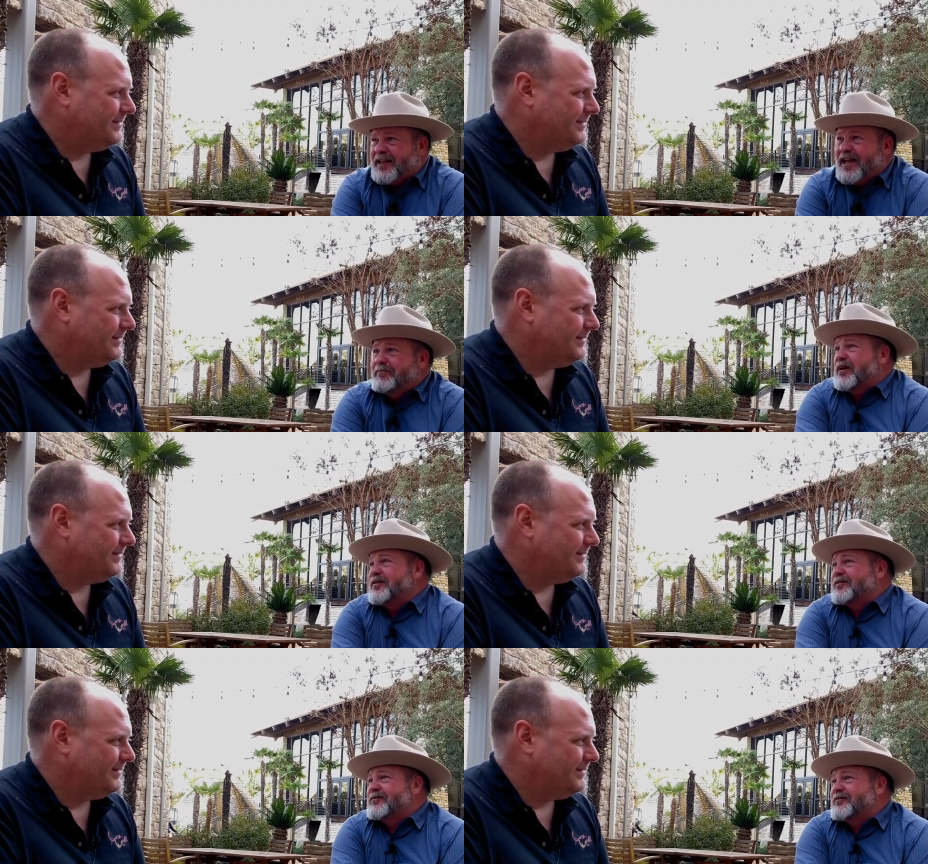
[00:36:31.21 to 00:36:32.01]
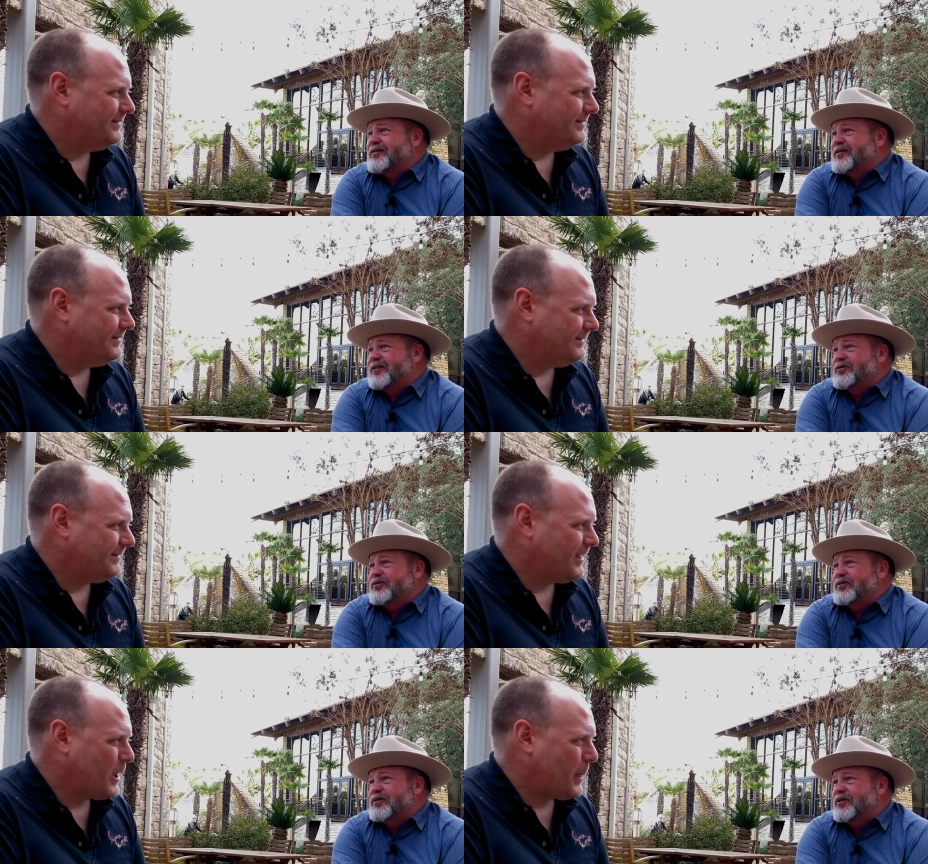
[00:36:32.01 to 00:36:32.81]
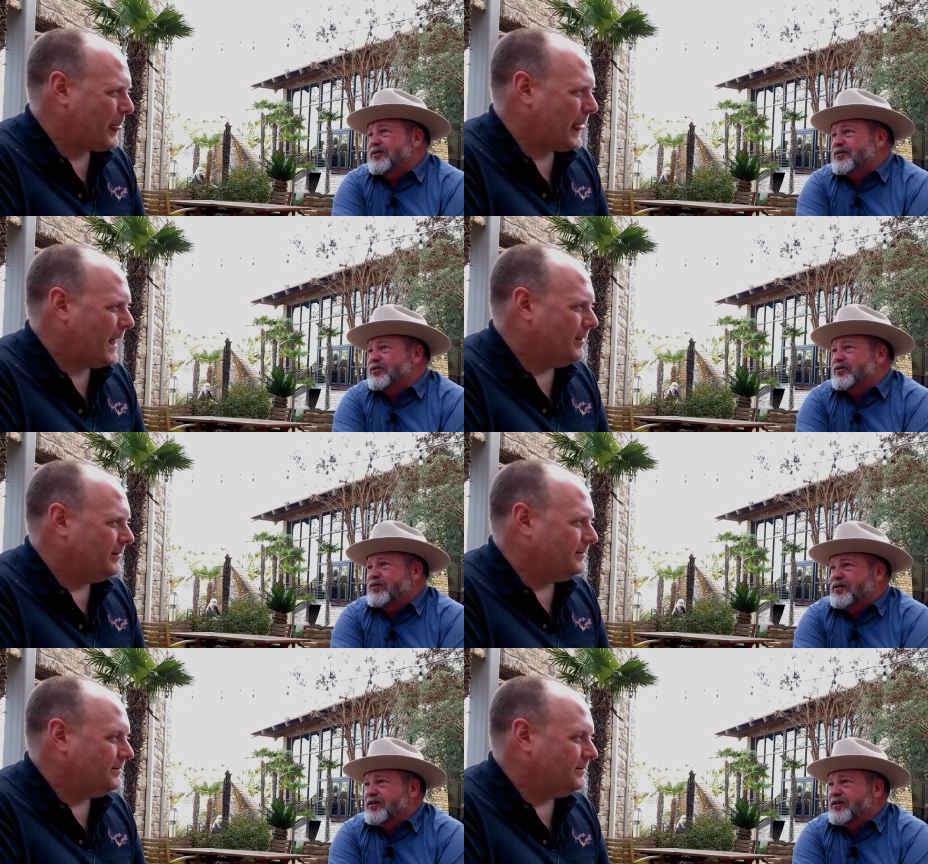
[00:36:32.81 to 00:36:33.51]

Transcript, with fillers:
Speaker 1: eight bucks to sell to a to